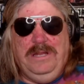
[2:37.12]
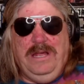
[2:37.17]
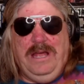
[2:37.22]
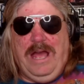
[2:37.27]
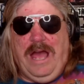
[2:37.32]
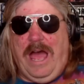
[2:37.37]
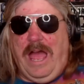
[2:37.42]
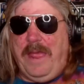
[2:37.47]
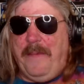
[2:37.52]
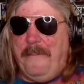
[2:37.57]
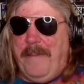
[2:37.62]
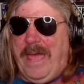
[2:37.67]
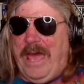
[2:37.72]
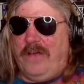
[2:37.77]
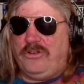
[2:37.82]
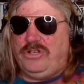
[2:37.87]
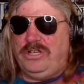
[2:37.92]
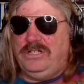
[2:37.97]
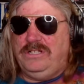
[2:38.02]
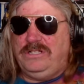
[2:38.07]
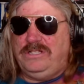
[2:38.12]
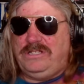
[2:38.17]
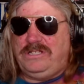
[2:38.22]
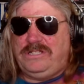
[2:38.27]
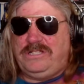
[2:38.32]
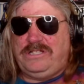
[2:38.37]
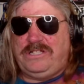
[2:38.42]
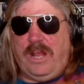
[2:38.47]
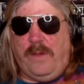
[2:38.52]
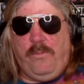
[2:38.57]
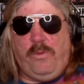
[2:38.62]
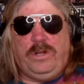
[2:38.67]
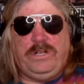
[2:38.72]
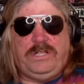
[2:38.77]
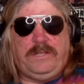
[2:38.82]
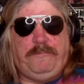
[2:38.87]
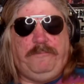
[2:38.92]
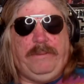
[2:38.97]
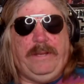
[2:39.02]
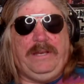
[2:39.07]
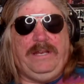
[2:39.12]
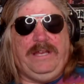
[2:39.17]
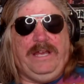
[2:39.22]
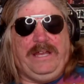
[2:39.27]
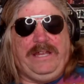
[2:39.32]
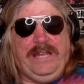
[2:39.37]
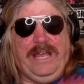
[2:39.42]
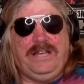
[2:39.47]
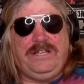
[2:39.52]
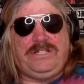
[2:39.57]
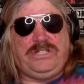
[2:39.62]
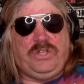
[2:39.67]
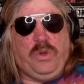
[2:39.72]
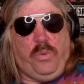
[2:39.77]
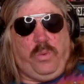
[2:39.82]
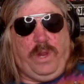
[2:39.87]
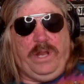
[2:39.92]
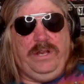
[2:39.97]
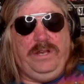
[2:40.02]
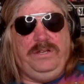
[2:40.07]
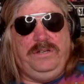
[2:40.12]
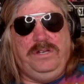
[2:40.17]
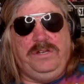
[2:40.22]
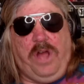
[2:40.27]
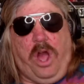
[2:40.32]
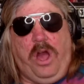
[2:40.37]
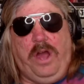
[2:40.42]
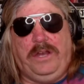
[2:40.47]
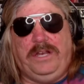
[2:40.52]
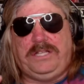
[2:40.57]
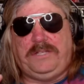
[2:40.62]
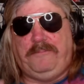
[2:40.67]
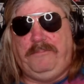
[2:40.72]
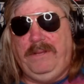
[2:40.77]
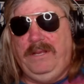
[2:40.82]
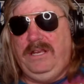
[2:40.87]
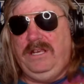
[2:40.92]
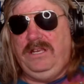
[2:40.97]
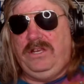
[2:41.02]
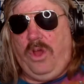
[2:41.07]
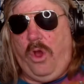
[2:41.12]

I imagine someone spitting against the wind on a speeding